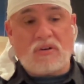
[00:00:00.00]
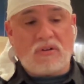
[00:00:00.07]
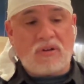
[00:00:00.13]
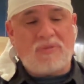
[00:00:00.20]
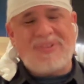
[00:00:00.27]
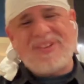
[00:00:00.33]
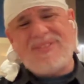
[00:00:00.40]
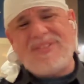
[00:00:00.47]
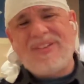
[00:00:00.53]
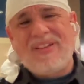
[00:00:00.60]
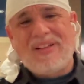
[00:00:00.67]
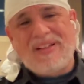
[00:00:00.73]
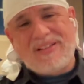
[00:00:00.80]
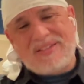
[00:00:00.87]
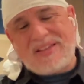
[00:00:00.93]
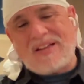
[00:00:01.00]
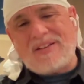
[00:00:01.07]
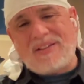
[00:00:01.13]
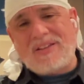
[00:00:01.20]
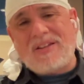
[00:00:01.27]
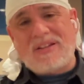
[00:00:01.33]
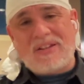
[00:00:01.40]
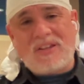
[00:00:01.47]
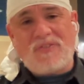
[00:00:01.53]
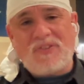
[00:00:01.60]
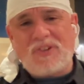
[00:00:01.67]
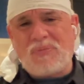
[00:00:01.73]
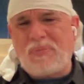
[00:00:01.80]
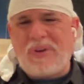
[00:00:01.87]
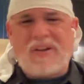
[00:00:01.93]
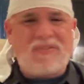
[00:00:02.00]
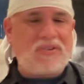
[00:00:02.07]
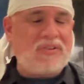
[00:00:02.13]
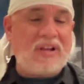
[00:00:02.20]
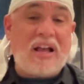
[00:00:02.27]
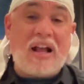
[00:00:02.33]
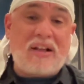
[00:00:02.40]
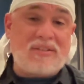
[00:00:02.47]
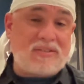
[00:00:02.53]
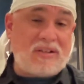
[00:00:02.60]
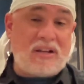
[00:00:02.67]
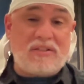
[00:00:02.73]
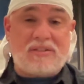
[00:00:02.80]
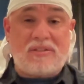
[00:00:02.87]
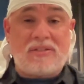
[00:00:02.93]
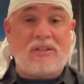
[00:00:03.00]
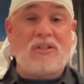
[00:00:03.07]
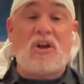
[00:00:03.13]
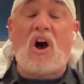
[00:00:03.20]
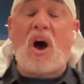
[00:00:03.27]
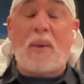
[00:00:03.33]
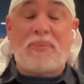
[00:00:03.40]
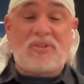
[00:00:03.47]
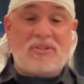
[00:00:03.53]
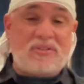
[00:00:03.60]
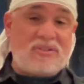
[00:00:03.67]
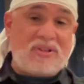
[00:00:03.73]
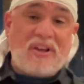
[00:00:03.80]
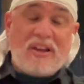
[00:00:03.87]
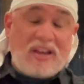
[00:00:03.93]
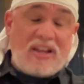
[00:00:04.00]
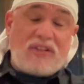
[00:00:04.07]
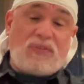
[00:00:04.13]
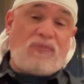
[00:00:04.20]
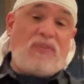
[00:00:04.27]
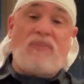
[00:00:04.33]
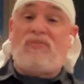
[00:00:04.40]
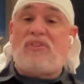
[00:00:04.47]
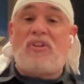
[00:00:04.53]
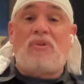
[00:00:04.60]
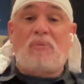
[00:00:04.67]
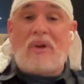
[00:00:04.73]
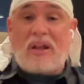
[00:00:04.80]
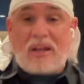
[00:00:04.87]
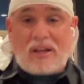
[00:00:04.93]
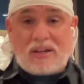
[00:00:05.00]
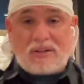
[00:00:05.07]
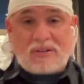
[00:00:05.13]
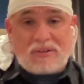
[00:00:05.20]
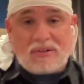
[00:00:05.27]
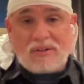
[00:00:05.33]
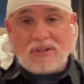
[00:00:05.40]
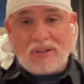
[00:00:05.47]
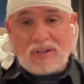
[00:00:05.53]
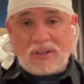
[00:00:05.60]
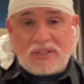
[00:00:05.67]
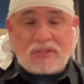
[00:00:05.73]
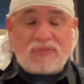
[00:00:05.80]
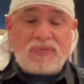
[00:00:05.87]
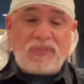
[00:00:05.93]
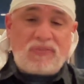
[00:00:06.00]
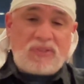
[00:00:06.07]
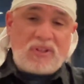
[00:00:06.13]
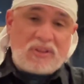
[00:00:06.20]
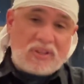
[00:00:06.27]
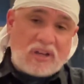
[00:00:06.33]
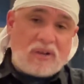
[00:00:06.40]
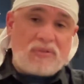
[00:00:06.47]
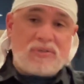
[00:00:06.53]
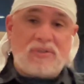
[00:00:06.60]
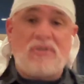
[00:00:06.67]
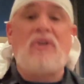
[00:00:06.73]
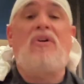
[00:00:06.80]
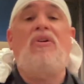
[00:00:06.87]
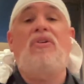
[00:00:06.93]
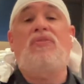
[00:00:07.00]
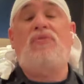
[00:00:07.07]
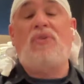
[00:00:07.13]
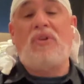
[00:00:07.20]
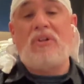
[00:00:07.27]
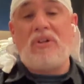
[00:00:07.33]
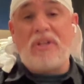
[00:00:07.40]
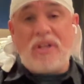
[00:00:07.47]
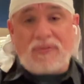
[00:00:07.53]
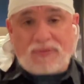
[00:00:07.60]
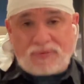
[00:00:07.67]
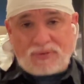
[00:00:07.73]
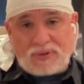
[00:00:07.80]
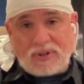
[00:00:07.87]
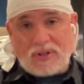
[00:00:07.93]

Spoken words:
Well, technically the Leaf is, but after tax, licensing, and options, it's $50,000. It's $50,000 for a Leaf.